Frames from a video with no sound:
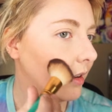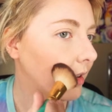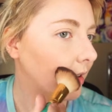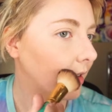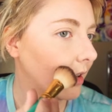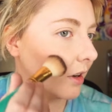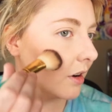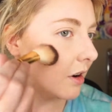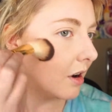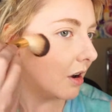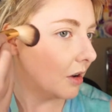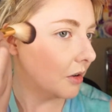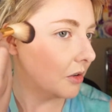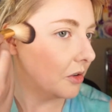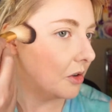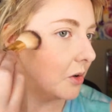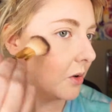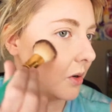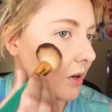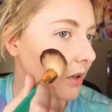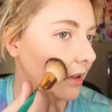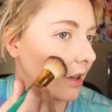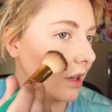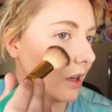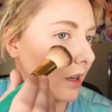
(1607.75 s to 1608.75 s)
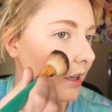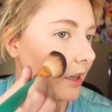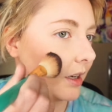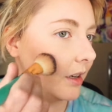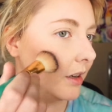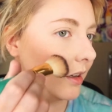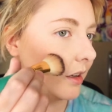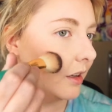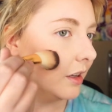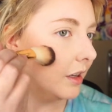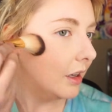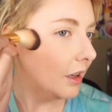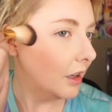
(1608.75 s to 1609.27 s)
the contour line.
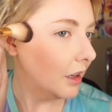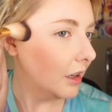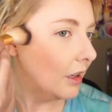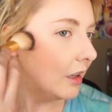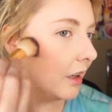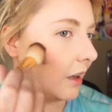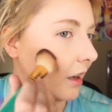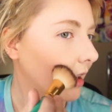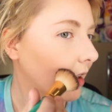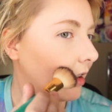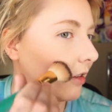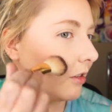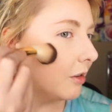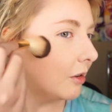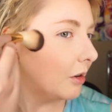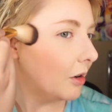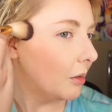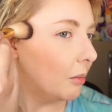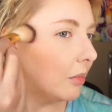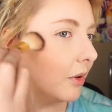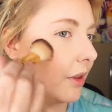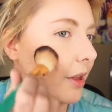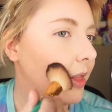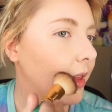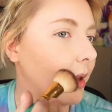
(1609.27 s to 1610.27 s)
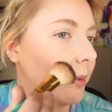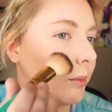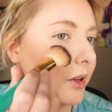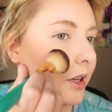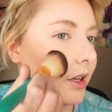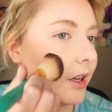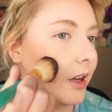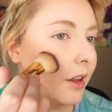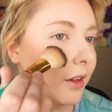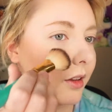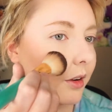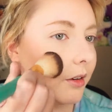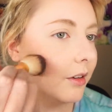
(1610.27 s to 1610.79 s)
And I sort of blend them
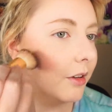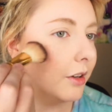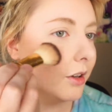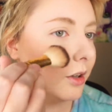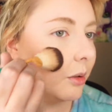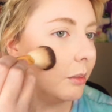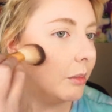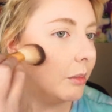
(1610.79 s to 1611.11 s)
together a little